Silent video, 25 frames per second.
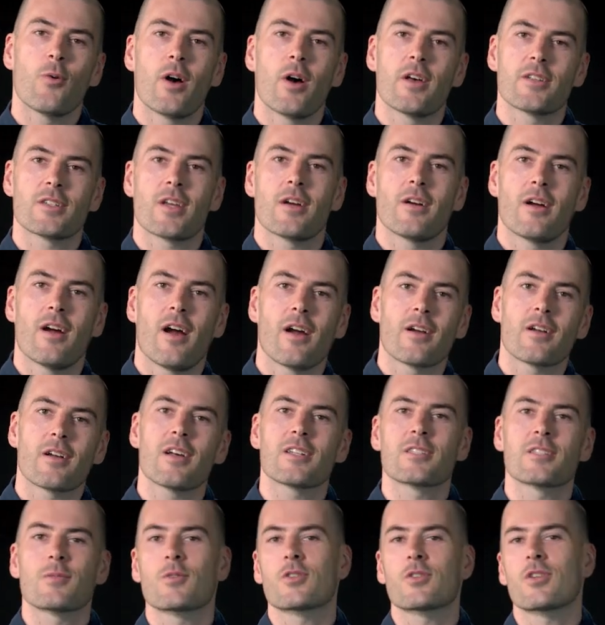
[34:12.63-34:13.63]
was our
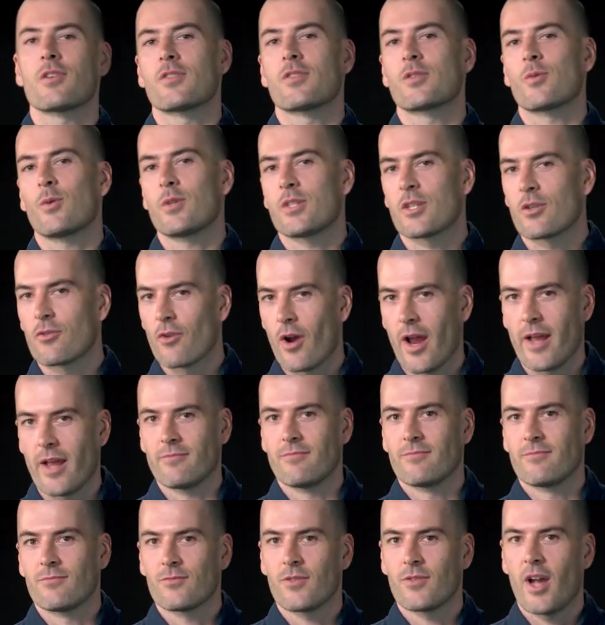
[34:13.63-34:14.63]
customer service wasn't great,
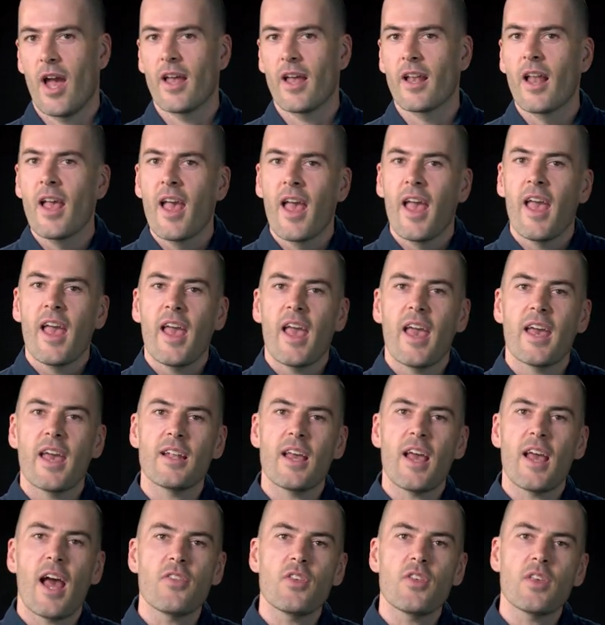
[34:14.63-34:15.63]
right?
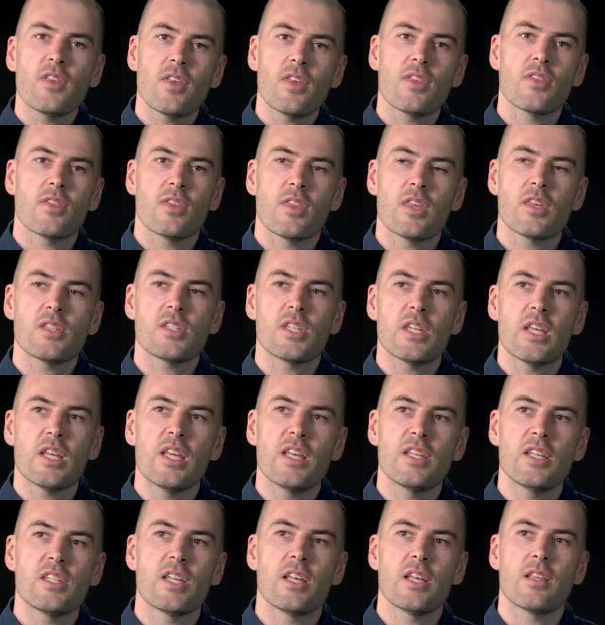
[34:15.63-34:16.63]
And I think that this
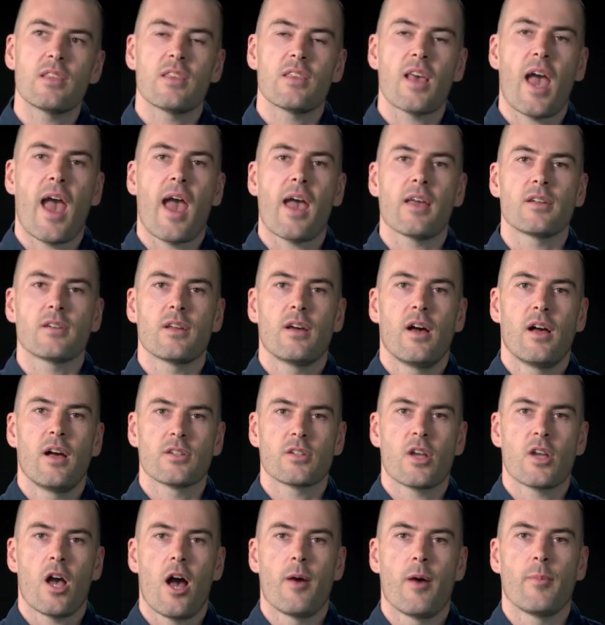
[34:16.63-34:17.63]
isn't that
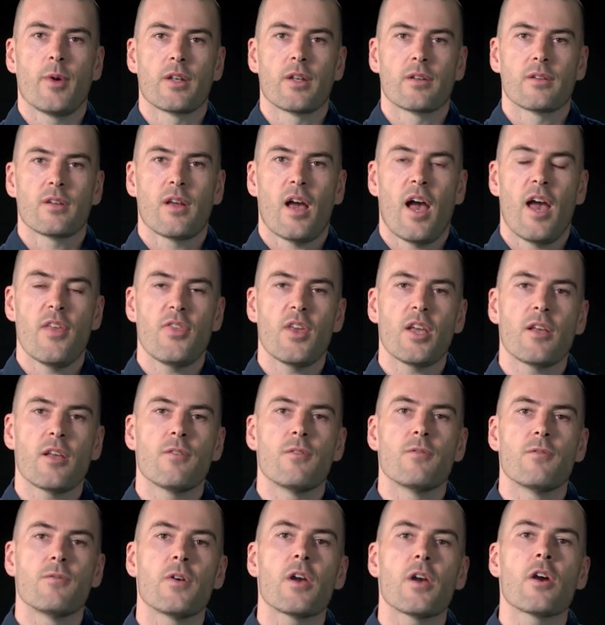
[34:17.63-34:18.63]
uncommon. I
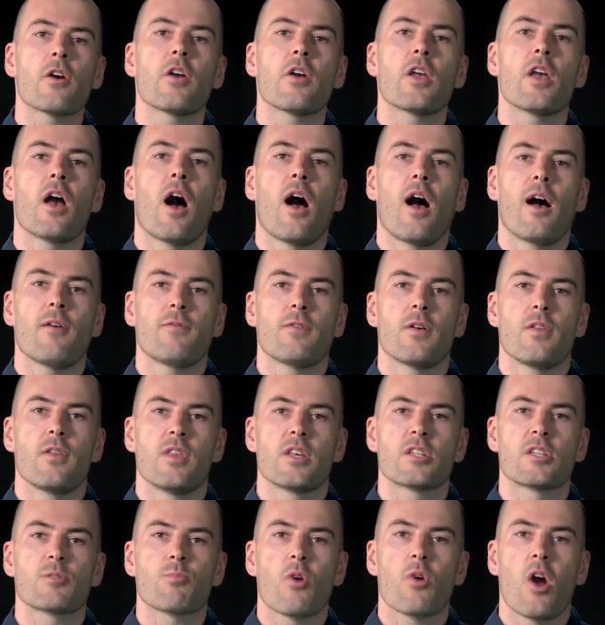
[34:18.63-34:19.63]
think very often
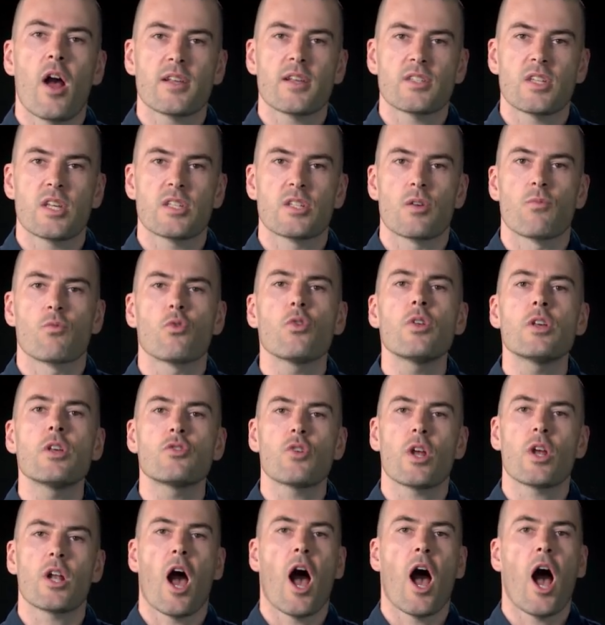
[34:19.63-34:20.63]
this process of really
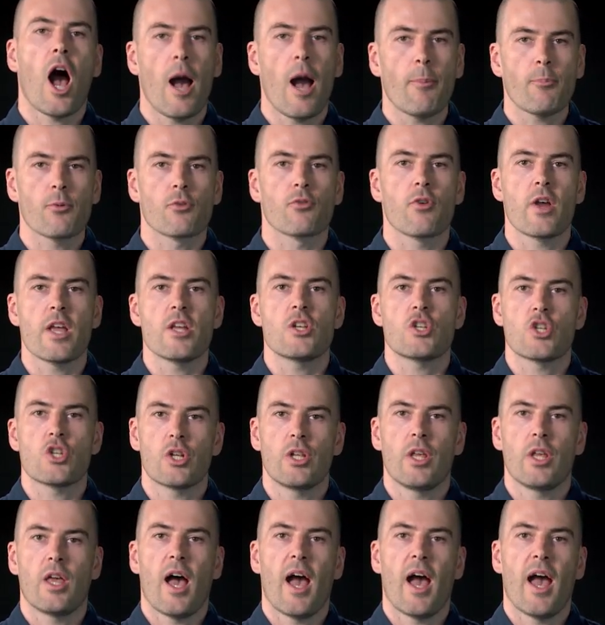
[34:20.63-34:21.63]
trying to
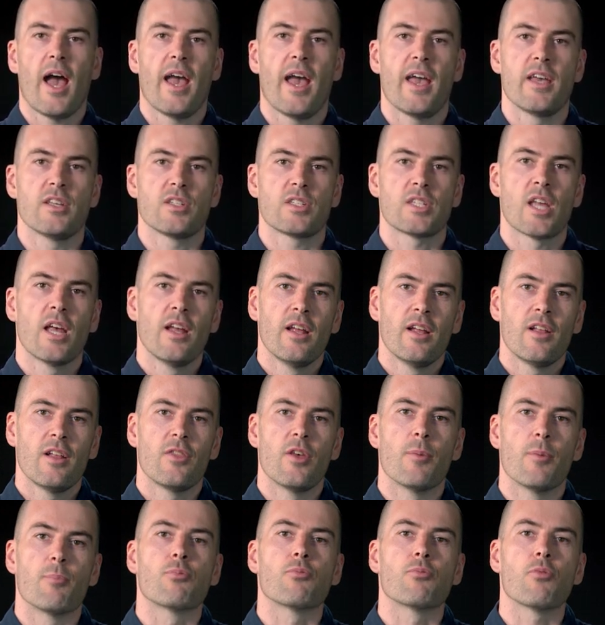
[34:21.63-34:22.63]
operationalize
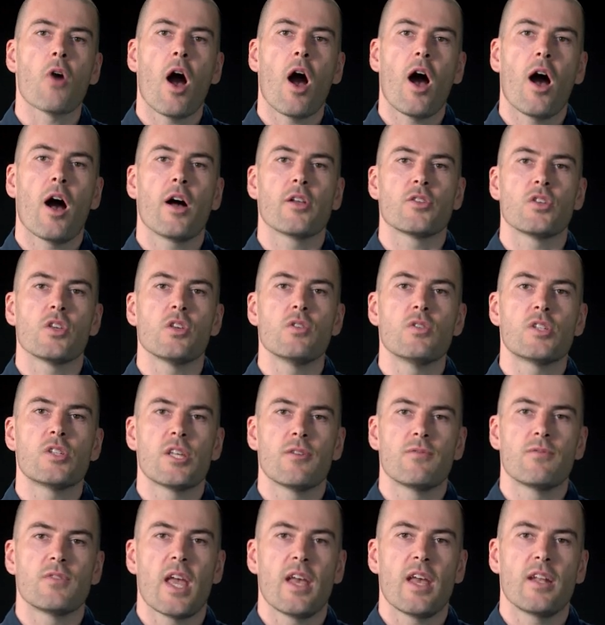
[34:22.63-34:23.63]
the broad use
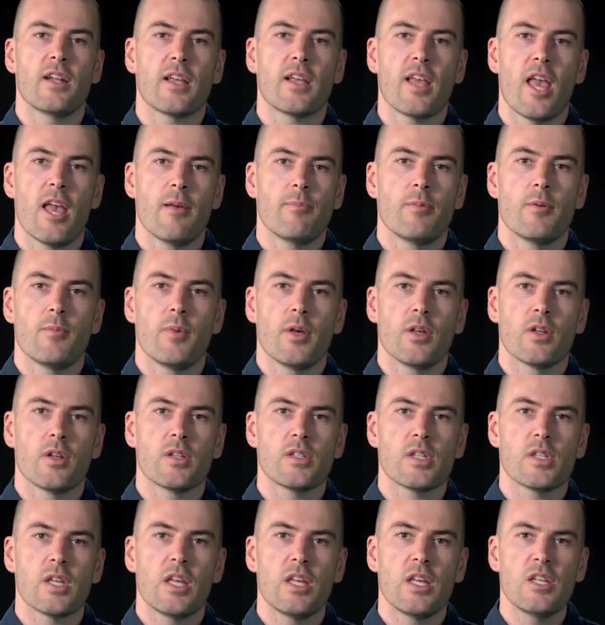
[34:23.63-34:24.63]
of data
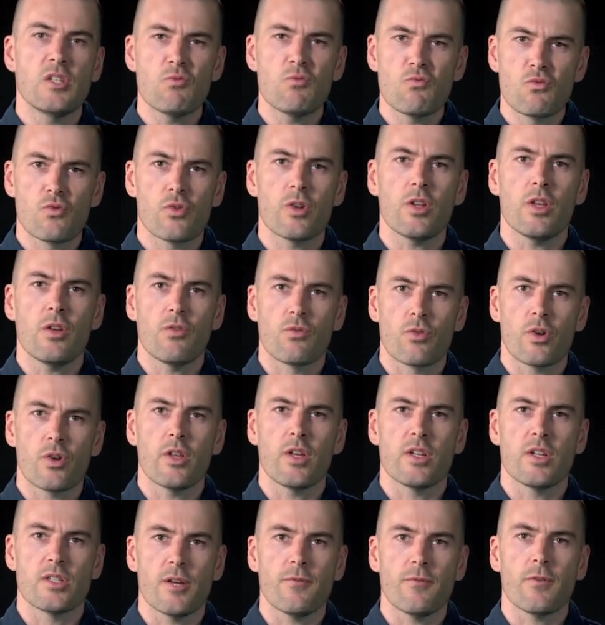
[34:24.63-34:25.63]
capabilities is really,
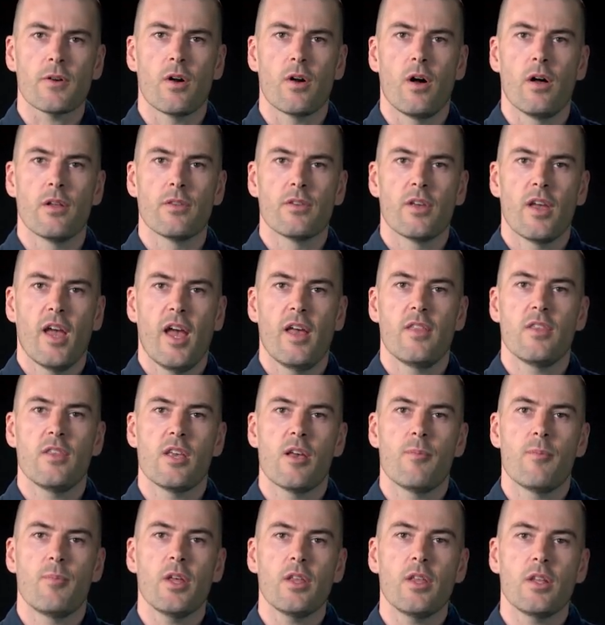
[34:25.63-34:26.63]
really difficult. And
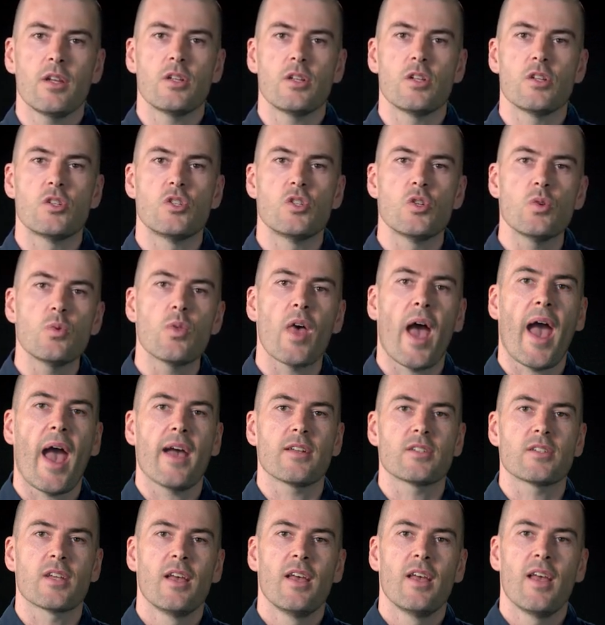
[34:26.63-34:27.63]
the ability to do
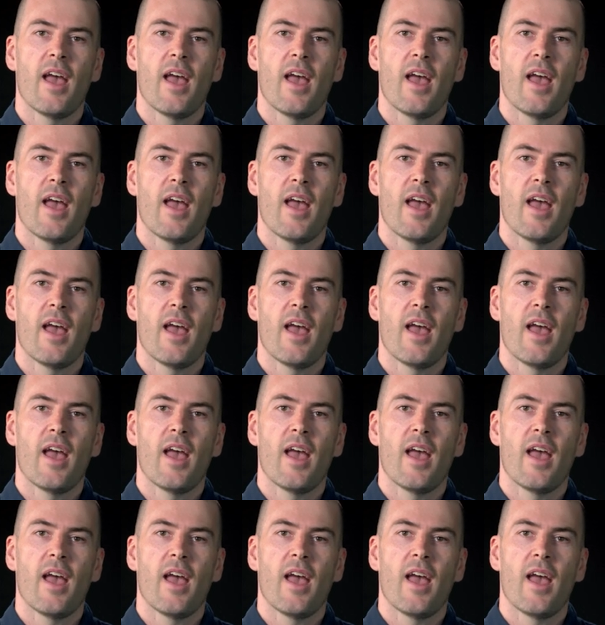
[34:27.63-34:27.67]
that